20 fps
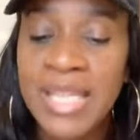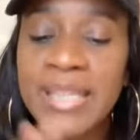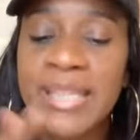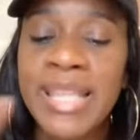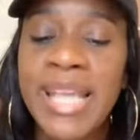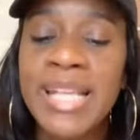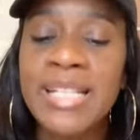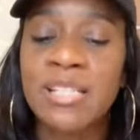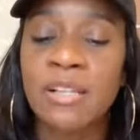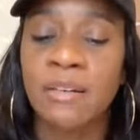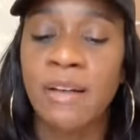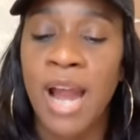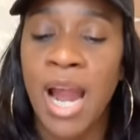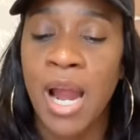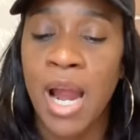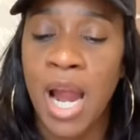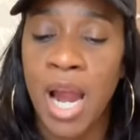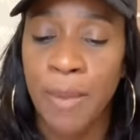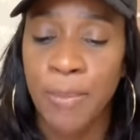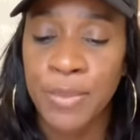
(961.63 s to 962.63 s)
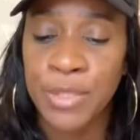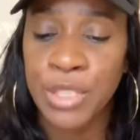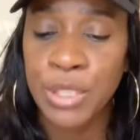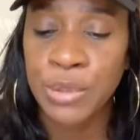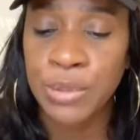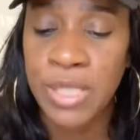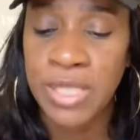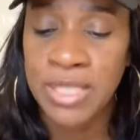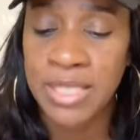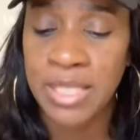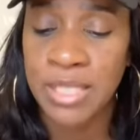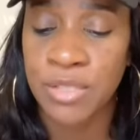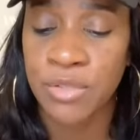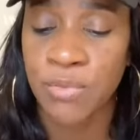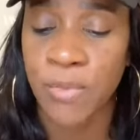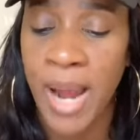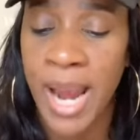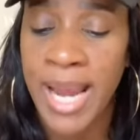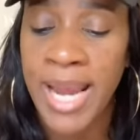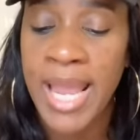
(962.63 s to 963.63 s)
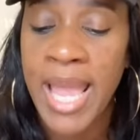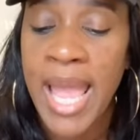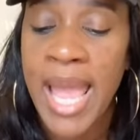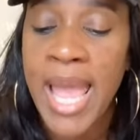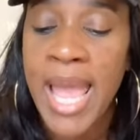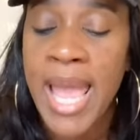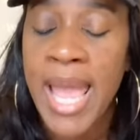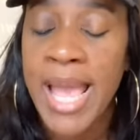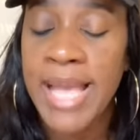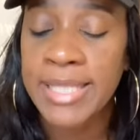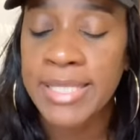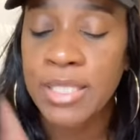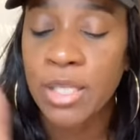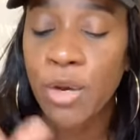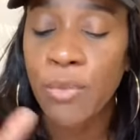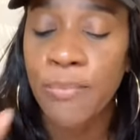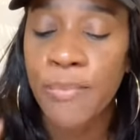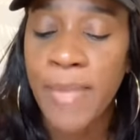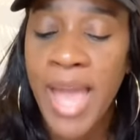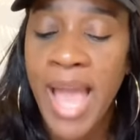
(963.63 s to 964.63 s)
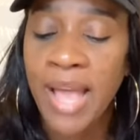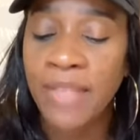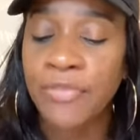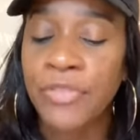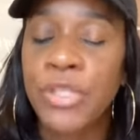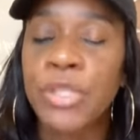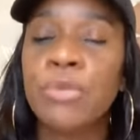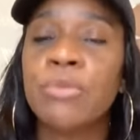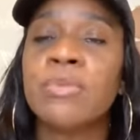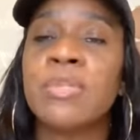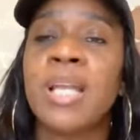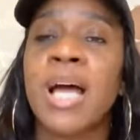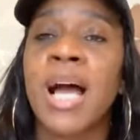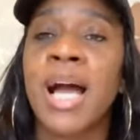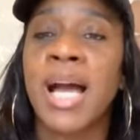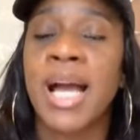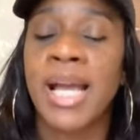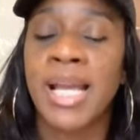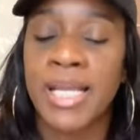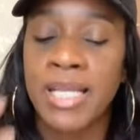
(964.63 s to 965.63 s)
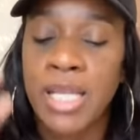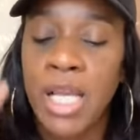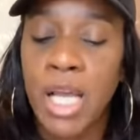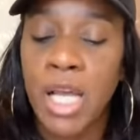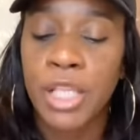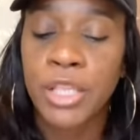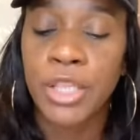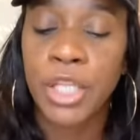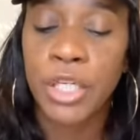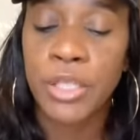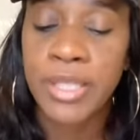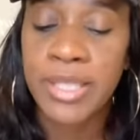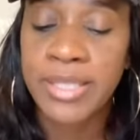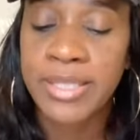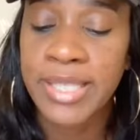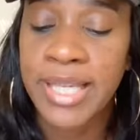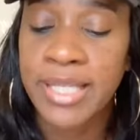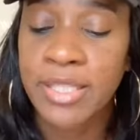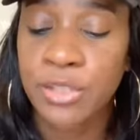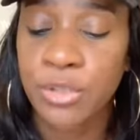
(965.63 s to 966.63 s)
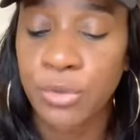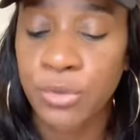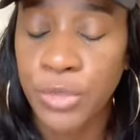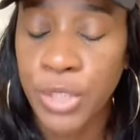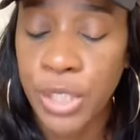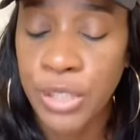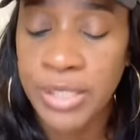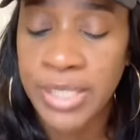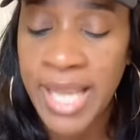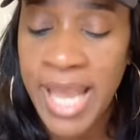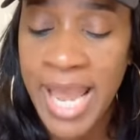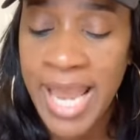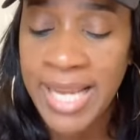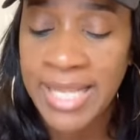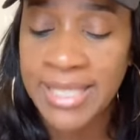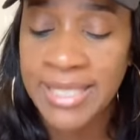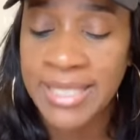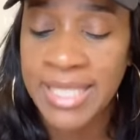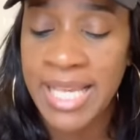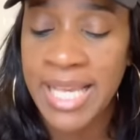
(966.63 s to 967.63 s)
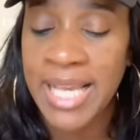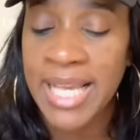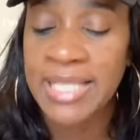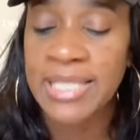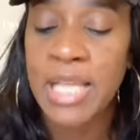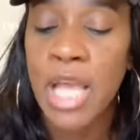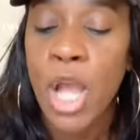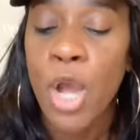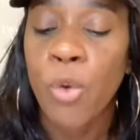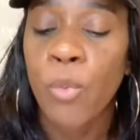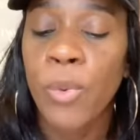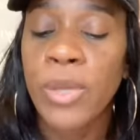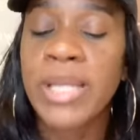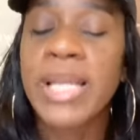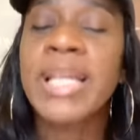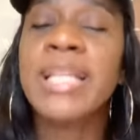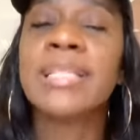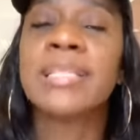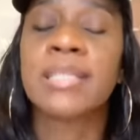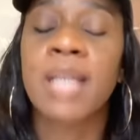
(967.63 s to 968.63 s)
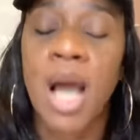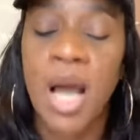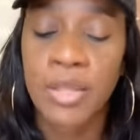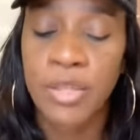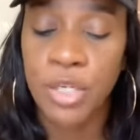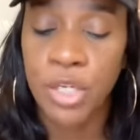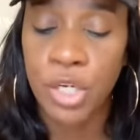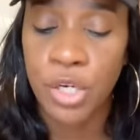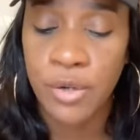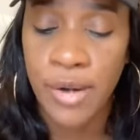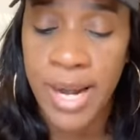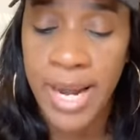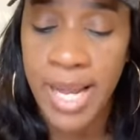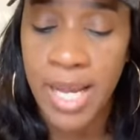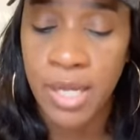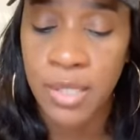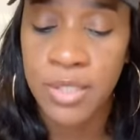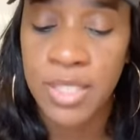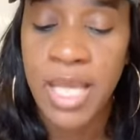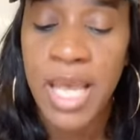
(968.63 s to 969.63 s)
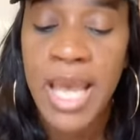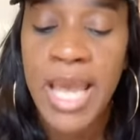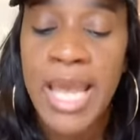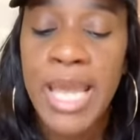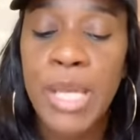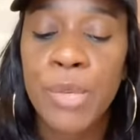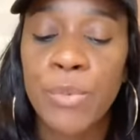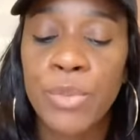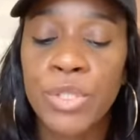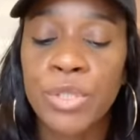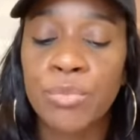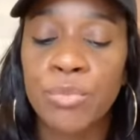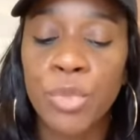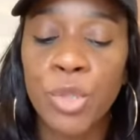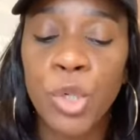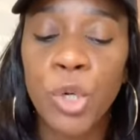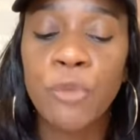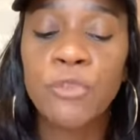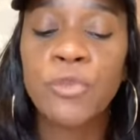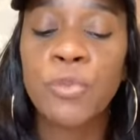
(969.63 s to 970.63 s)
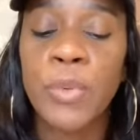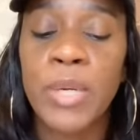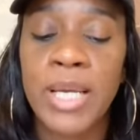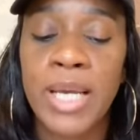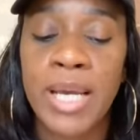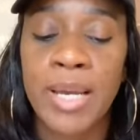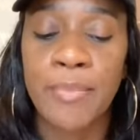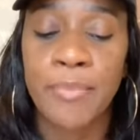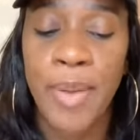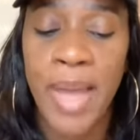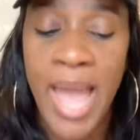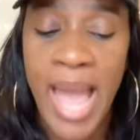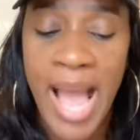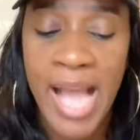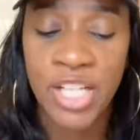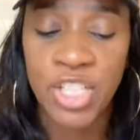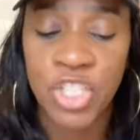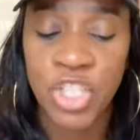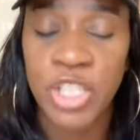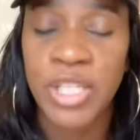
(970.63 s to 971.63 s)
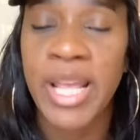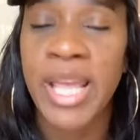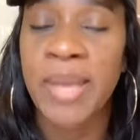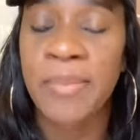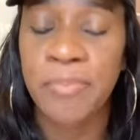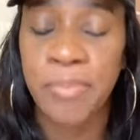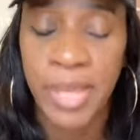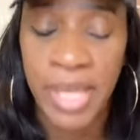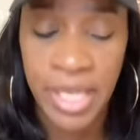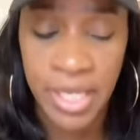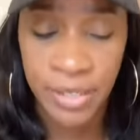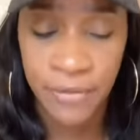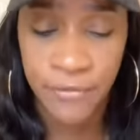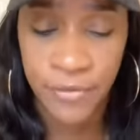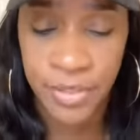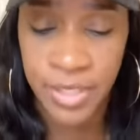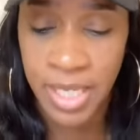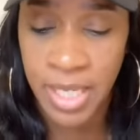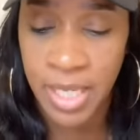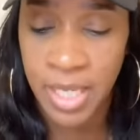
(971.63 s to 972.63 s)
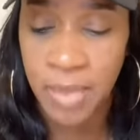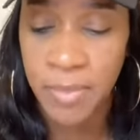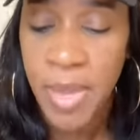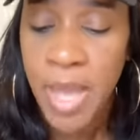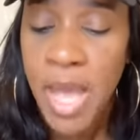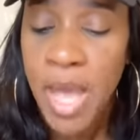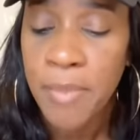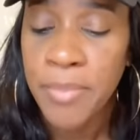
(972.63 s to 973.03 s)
These are our opportunities, right? And so Matthew 9, 36 through 38 says, when he saw the crowds, he was moved with compassion and pity for them